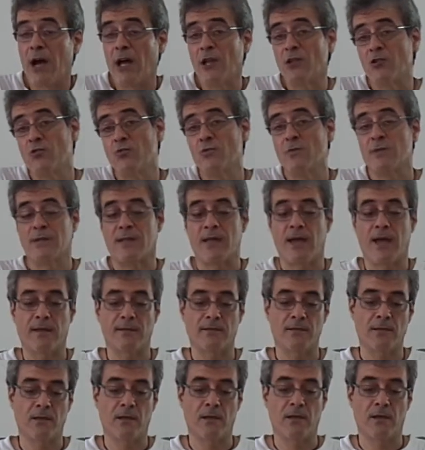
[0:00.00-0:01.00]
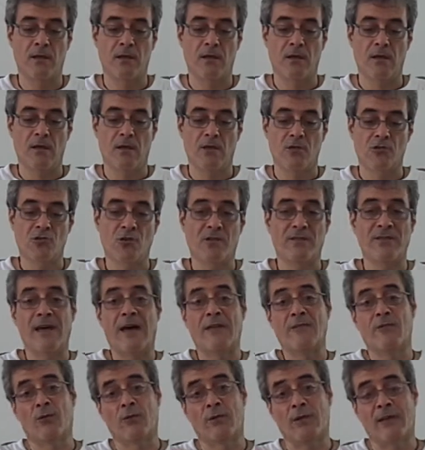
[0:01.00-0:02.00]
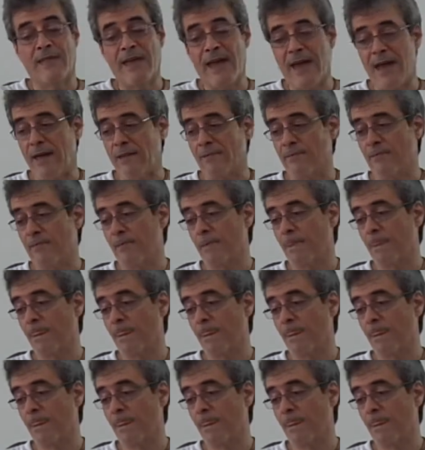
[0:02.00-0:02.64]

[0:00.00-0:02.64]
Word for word: are doing that so not only that